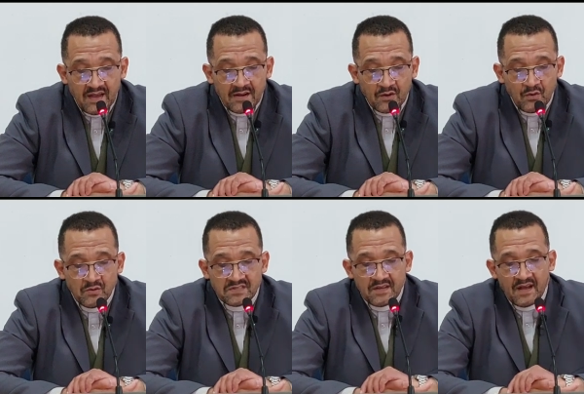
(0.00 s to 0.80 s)

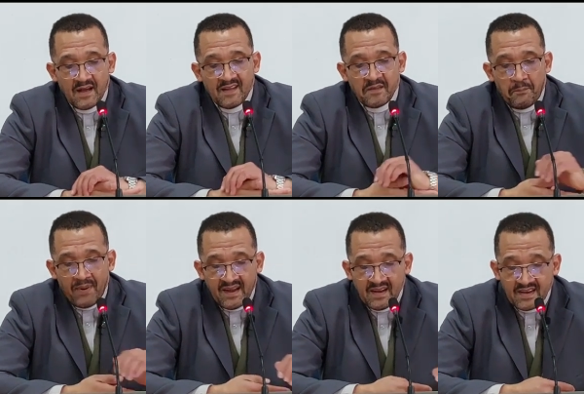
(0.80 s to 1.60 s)
includes the
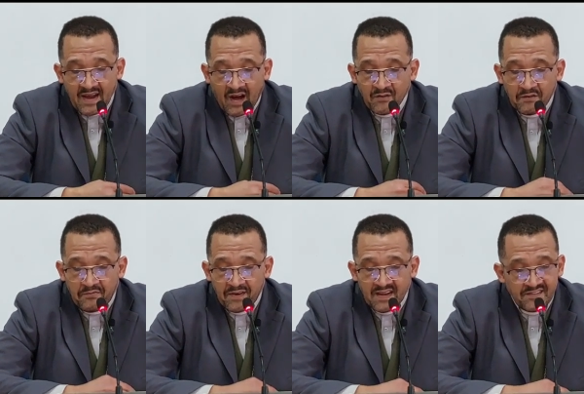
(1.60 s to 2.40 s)
burning down of
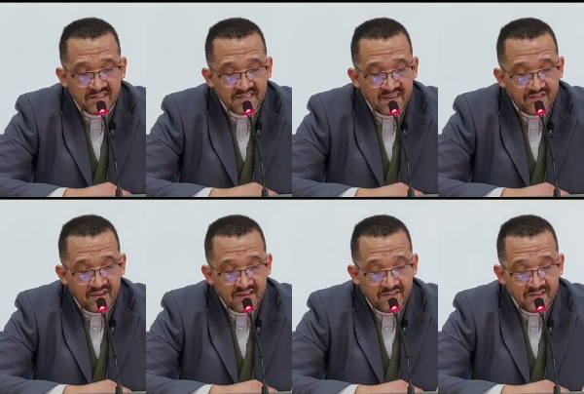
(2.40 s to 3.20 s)
villages and
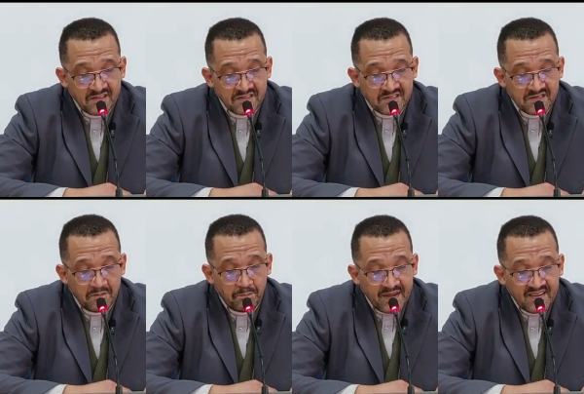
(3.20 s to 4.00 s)
churches,
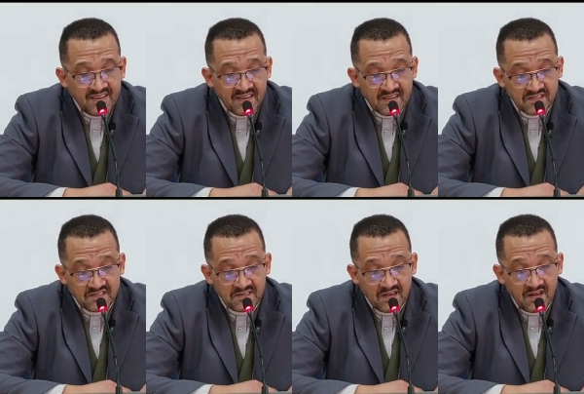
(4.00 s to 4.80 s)

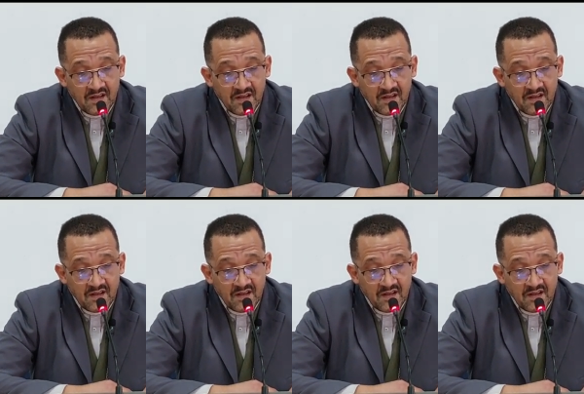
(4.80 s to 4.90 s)
beatings,